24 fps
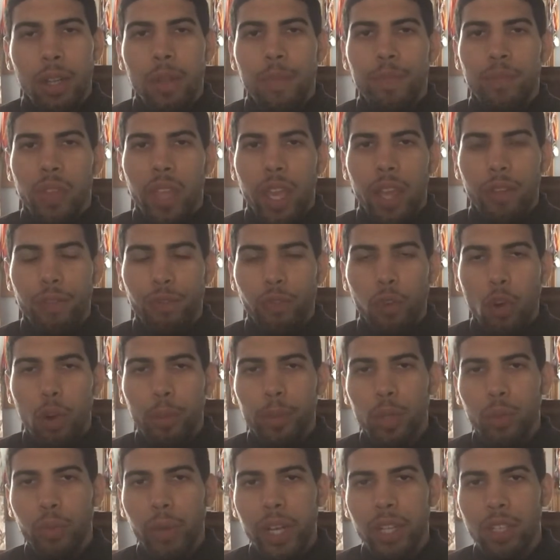a former
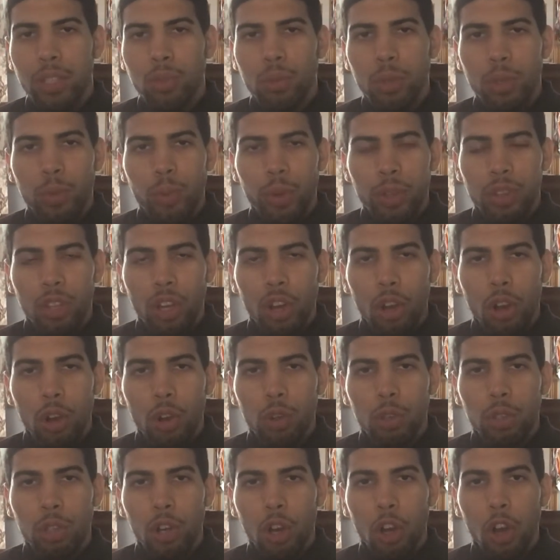wrestler with the
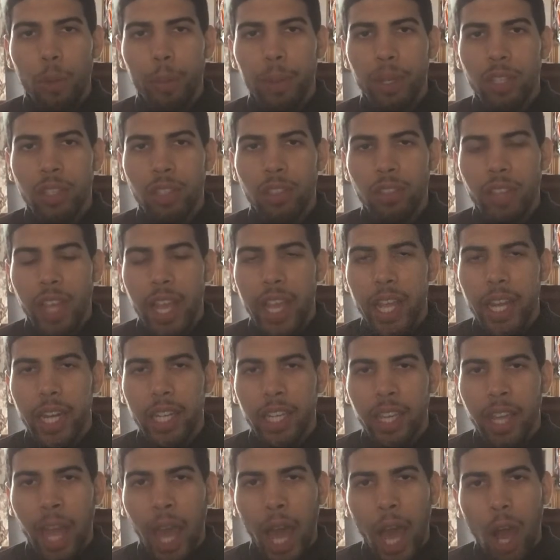Oklahoma State
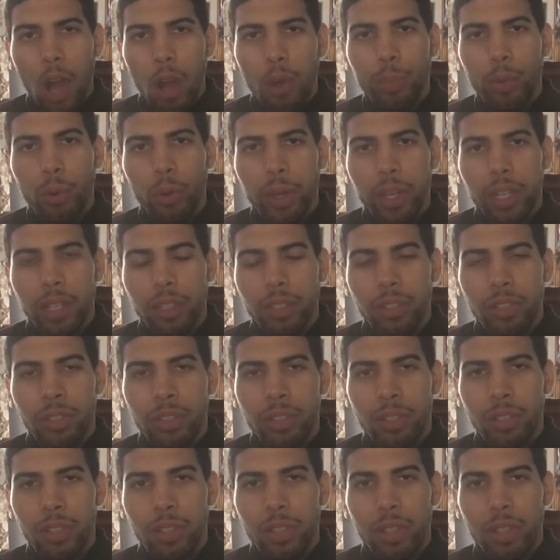Cowboys.